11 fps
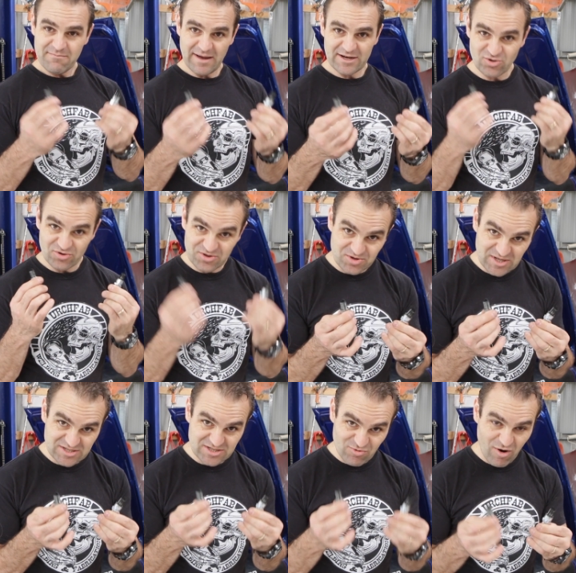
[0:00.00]
make sure
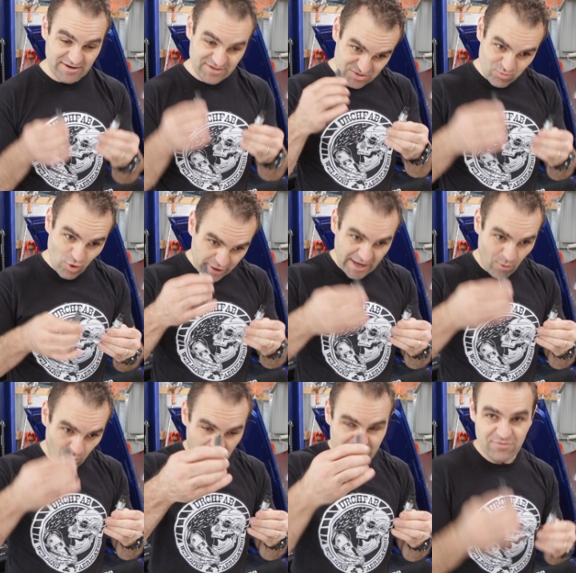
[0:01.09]
this is right and just work our
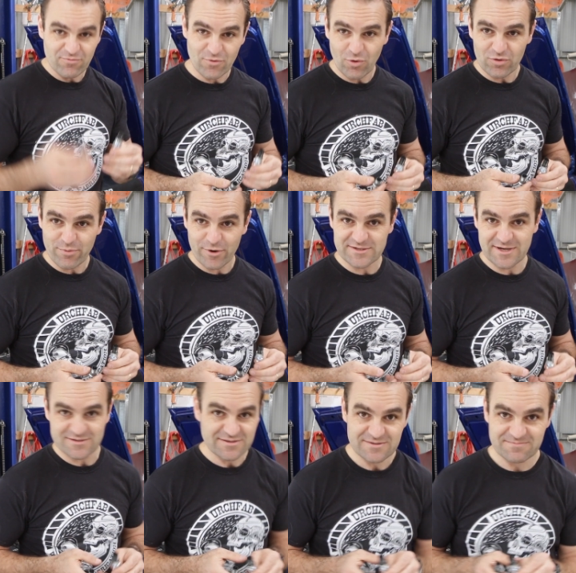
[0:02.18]
way through all the
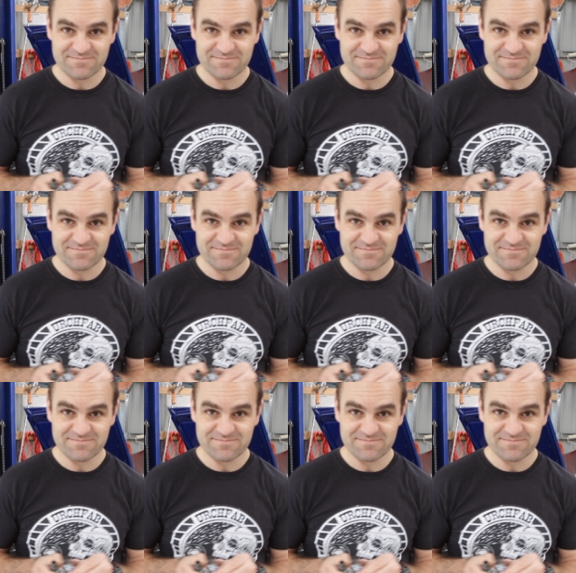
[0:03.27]
processes.